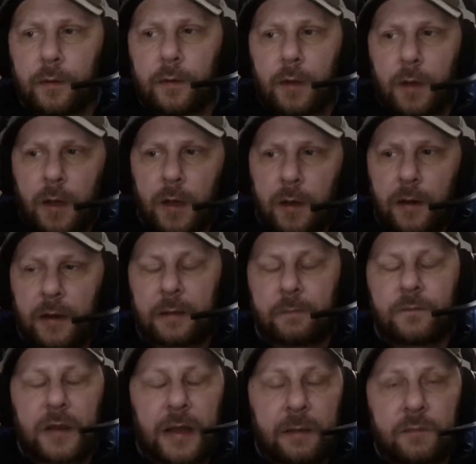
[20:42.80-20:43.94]
And
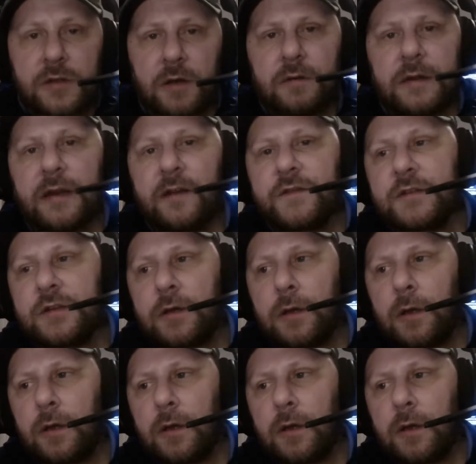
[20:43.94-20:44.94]
it was only after